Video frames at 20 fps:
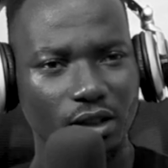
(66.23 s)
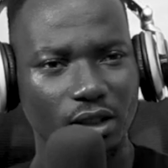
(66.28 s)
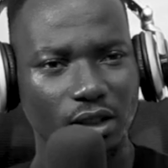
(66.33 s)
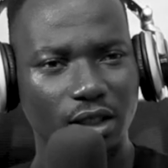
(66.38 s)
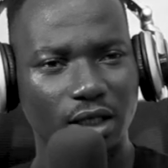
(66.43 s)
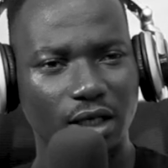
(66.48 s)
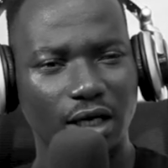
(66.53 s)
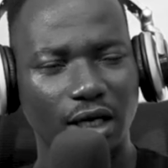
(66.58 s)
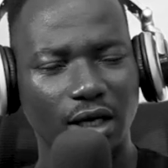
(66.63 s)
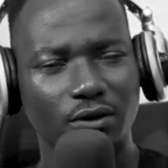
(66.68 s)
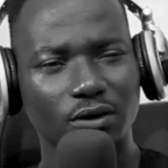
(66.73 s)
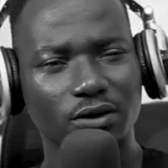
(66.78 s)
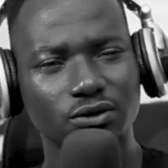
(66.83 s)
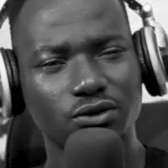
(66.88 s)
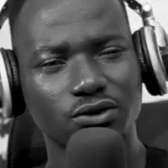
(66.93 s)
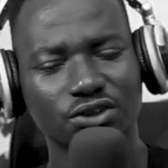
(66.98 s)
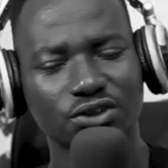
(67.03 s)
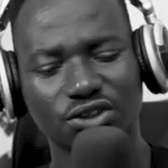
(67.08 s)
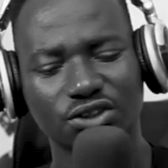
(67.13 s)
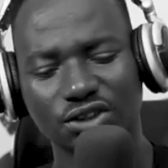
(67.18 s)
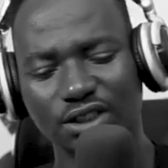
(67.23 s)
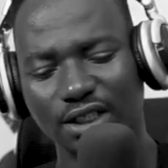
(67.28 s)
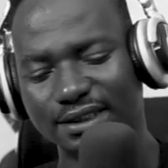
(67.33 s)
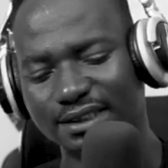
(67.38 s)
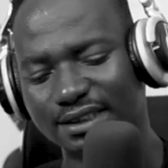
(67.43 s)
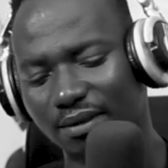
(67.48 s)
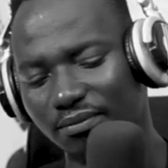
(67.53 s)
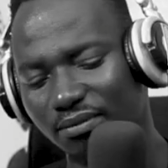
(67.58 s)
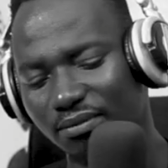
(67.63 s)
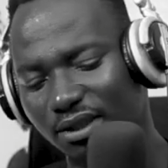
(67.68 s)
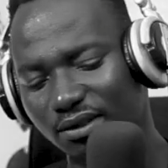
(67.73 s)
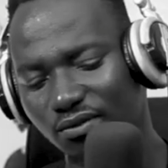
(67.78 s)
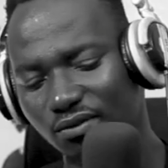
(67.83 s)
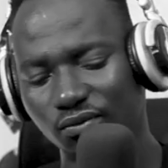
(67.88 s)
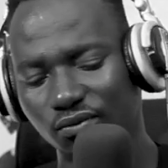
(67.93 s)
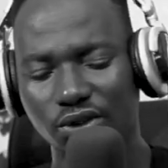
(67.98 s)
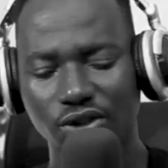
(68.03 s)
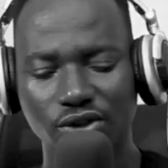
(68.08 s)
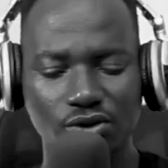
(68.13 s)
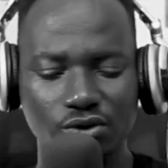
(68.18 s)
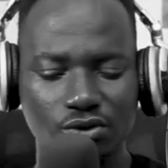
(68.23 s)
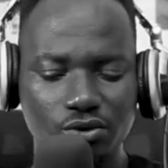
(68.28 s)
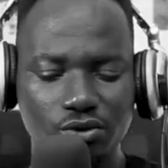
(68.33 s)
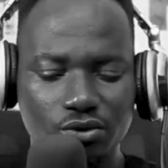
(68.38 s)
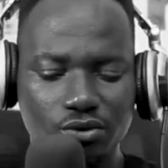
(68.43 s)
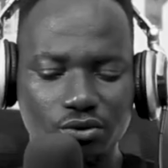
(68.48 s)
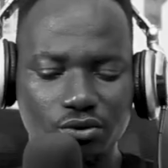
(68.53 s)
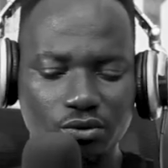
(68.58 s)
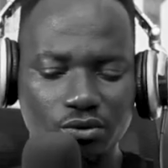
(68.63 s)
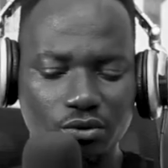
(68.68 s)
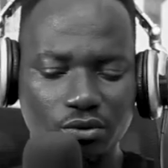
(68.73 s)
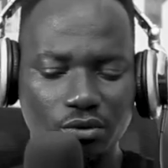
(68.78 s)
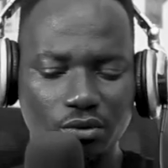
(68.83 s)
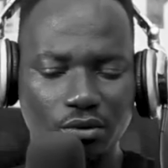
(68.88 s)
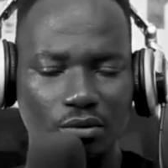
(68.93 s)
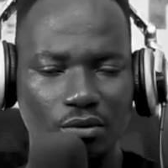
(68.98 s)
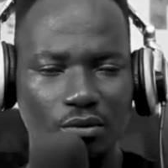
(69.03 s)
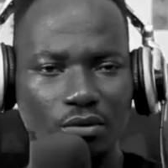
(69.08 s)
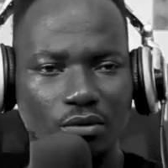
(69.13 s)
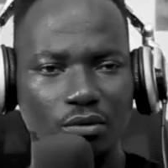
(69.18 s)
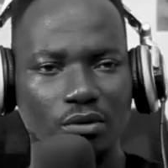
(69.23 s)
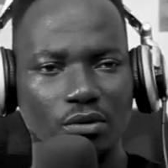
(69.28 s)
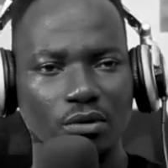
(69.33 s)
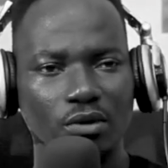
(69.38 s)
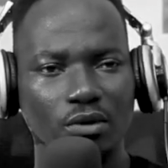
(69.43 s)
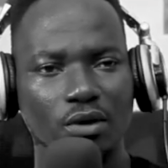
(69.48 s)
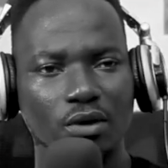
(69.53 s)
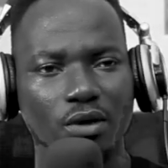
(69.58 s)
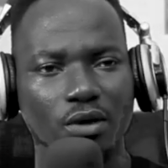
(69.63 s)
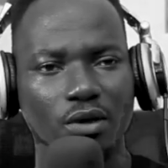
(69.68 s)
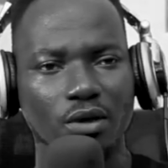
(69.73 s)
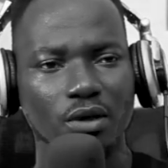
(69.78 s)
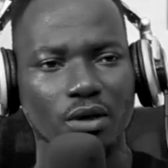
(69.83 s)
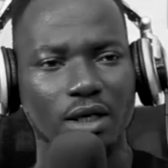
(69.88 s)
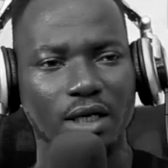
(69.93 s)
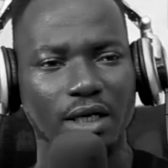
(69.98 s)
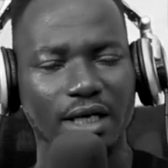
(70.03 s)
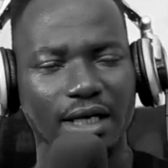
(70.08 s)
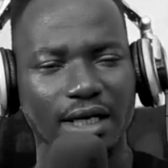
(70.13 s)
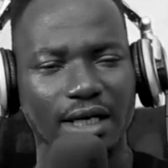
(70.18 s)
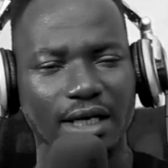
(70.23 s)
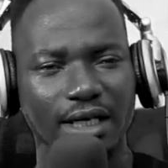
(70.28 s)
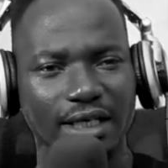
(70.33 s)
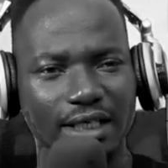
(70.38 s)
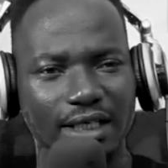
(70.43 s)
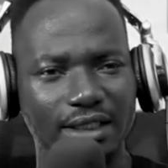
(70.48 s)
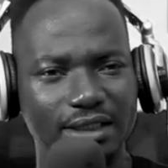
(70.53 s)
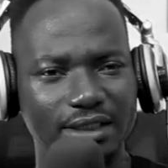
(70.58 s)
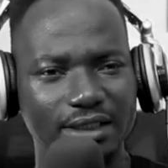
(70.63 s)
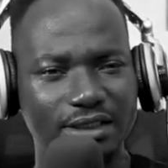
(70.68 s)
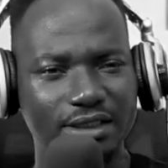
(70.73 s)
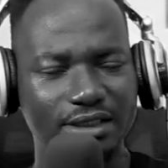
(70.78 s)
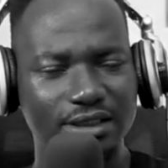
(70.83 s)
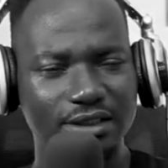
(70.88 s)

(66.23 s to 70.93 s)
I want to share something with you, and